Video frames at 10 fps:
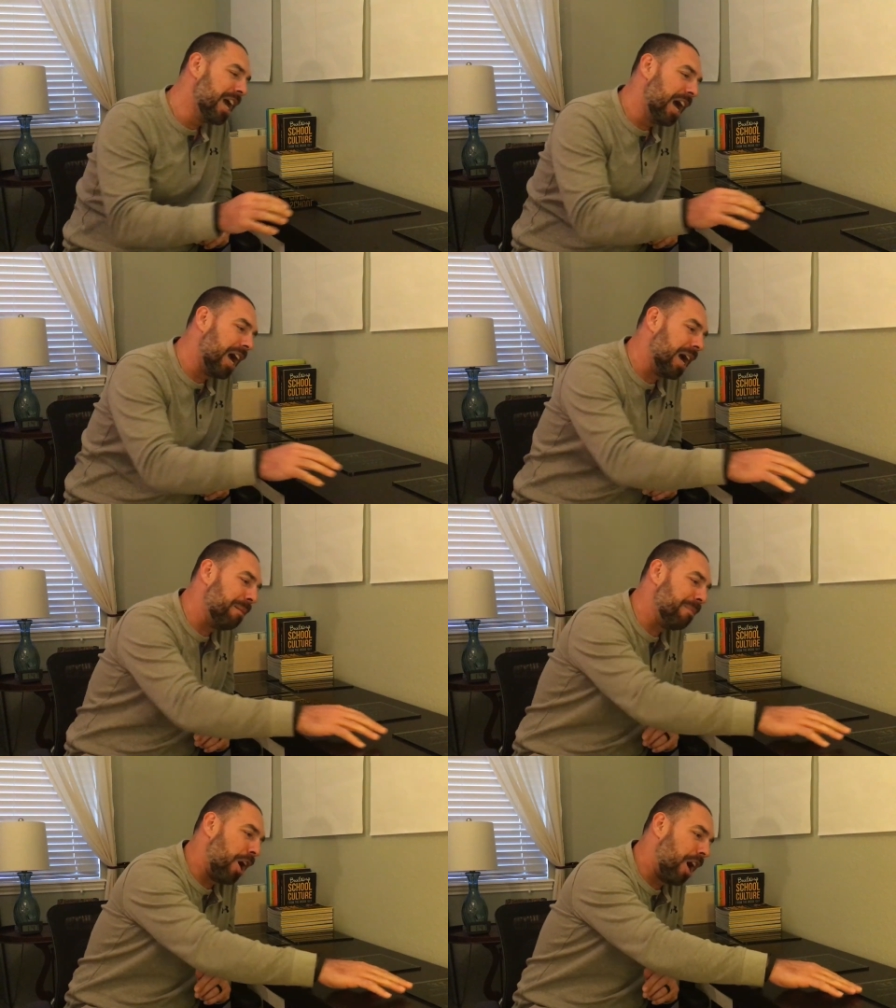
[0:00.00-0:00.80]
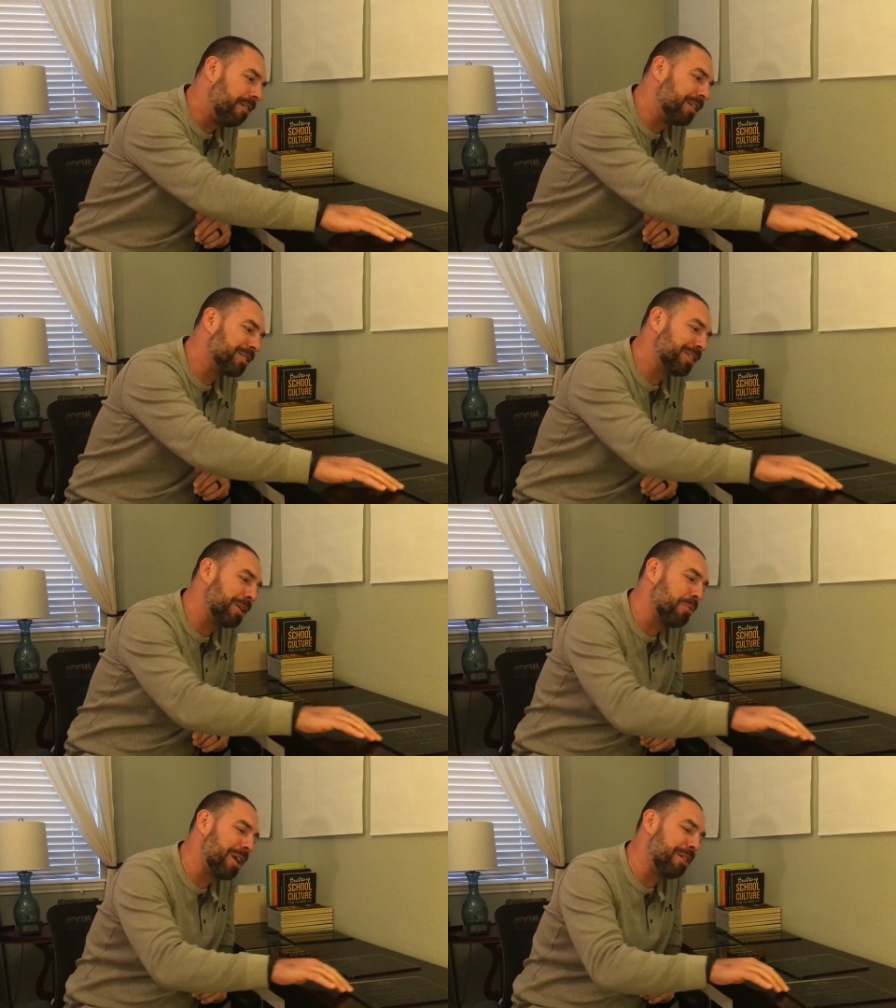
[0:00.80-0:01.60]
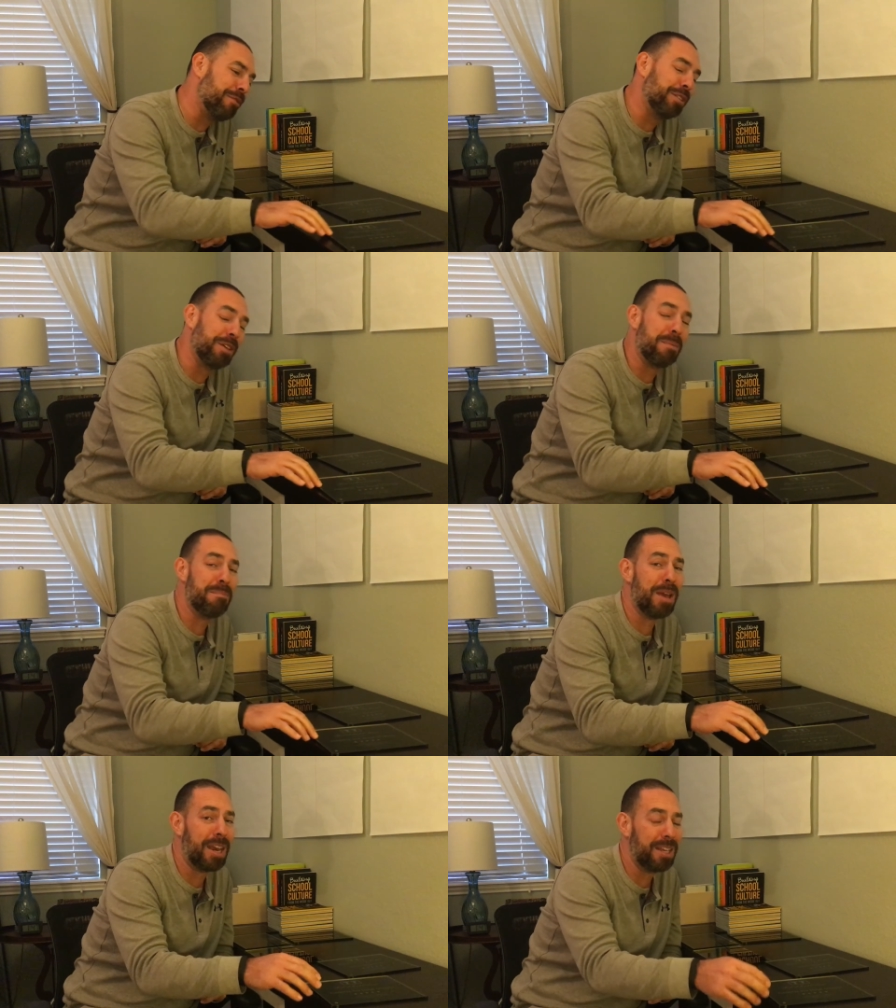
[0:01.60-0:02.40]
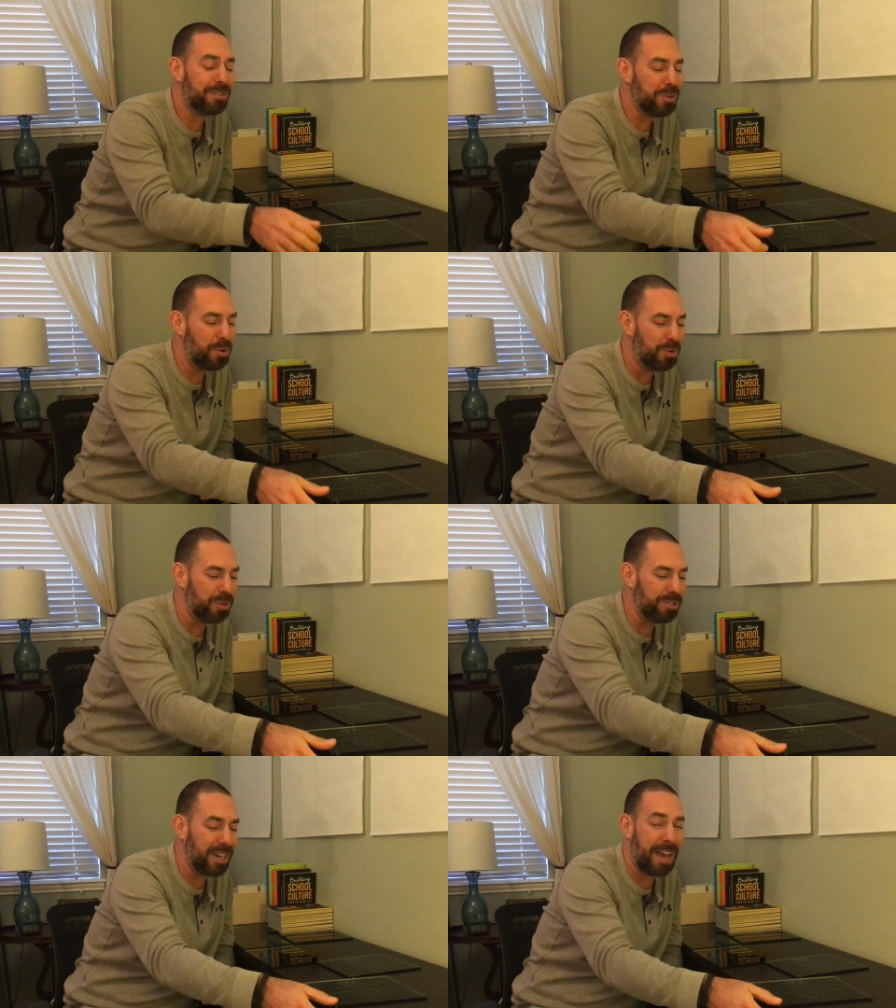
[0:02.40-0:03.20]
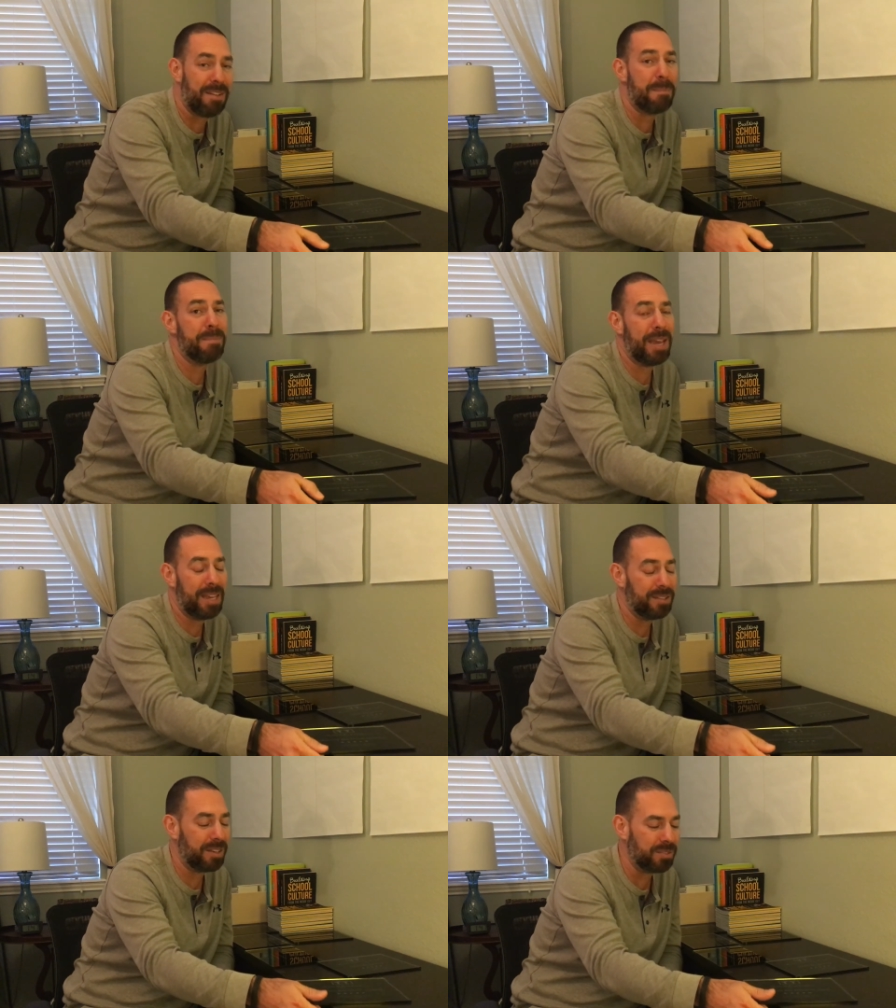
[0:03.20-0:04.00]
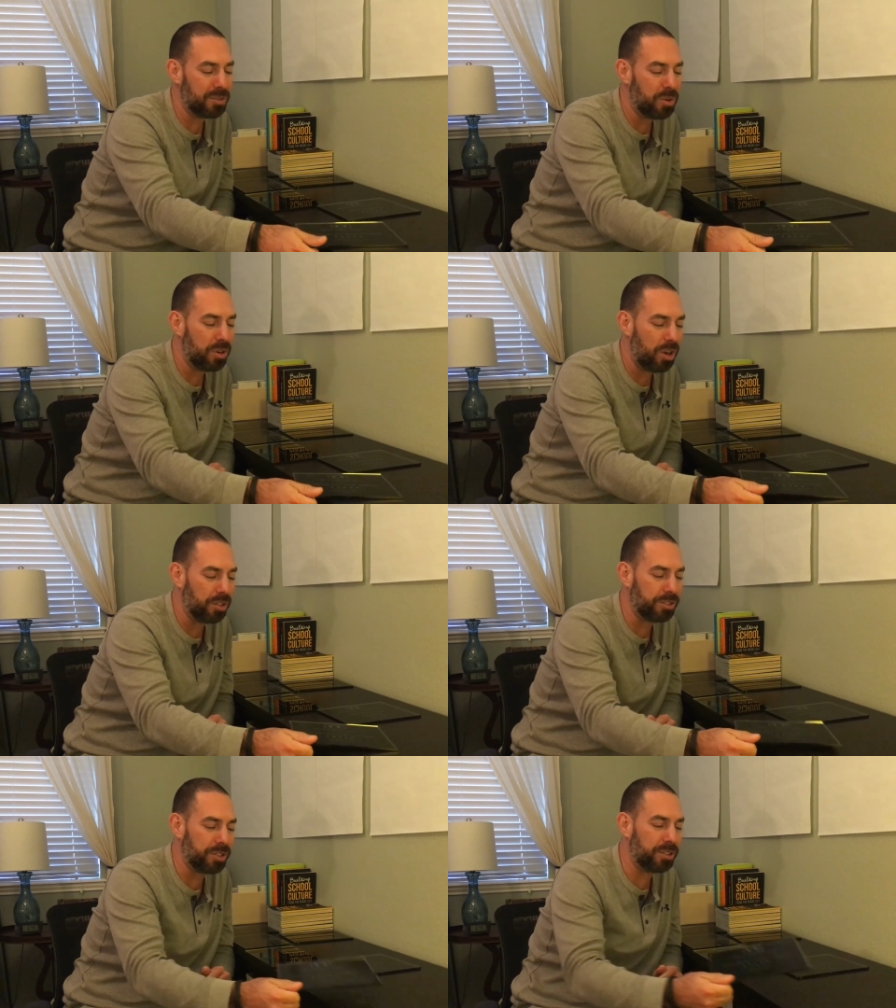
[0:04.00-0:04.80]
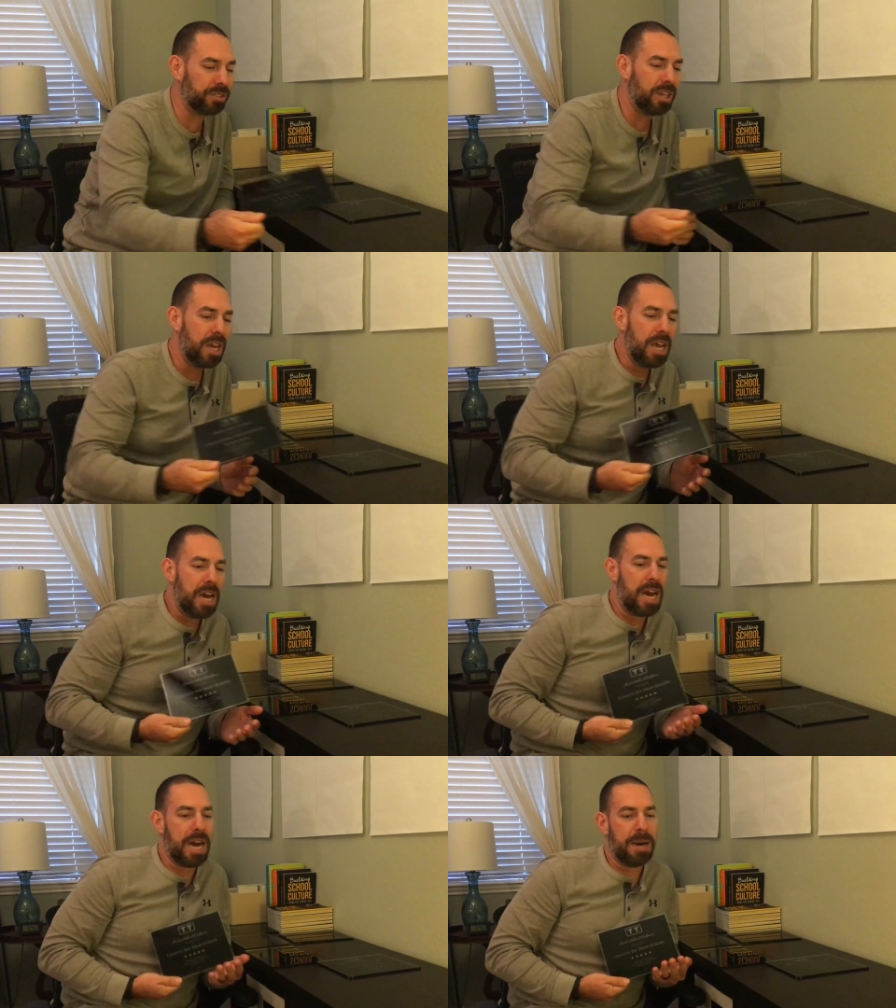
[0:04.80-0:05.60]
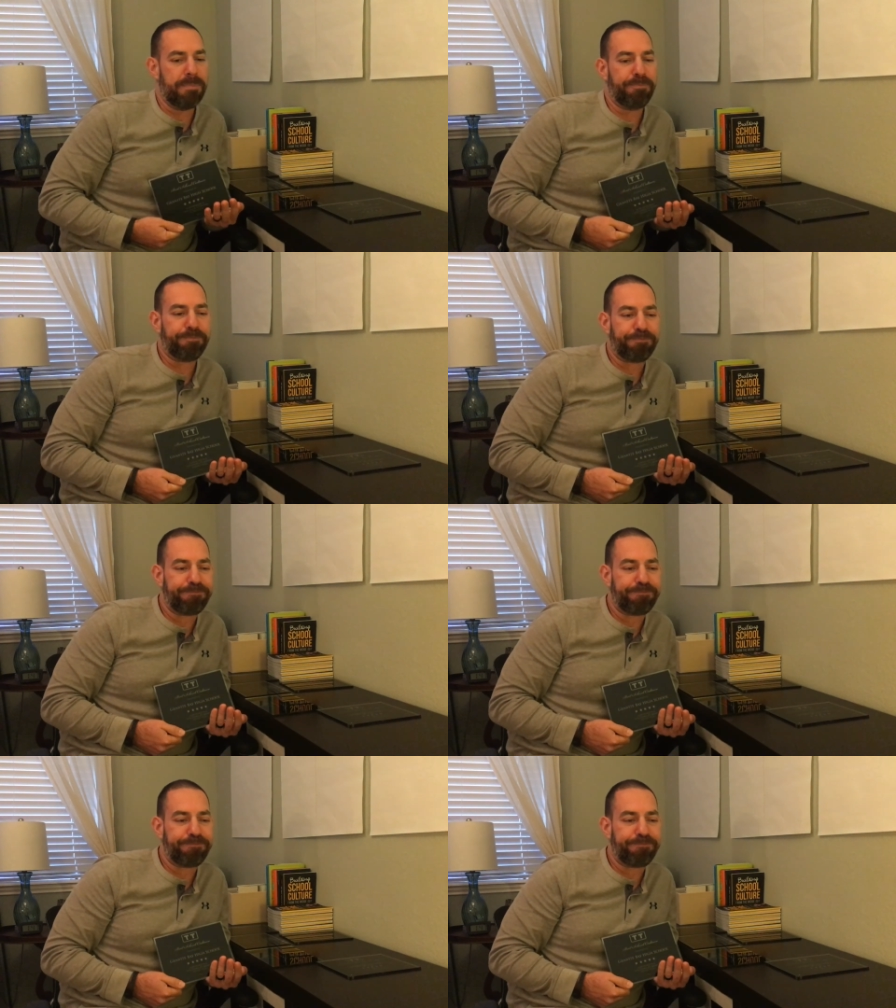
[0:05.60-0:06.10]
Um, obviously, we visit many schools that have amazing school cultures. Um,